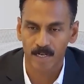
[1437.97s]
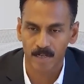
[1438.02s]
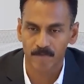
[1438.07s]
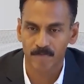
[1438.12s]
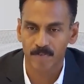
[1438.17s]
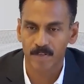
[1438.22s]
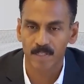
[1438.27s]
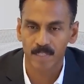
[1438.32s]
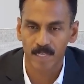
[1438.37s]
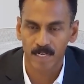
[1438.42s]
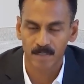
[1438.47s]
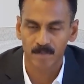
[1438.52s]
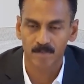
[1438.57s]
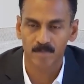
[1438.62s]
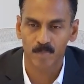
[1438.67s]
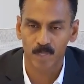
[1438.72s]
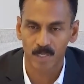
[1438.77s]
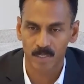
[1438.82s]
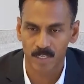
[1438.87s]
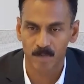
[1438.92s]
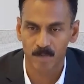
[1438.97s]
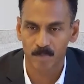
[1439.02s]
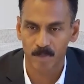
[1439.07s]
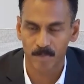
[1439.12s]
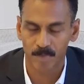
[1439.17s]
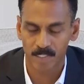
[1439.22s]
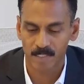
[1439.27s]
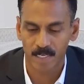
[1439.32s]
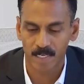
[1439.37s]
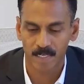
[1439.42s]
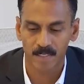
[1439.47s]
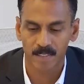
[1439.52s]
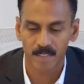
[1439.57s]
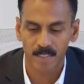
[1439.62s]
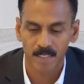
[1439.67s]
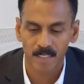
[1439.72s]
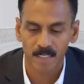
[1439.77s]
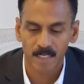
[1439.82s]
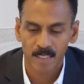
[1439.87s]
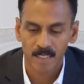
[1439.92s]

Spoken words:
And I feel that will keep them excited.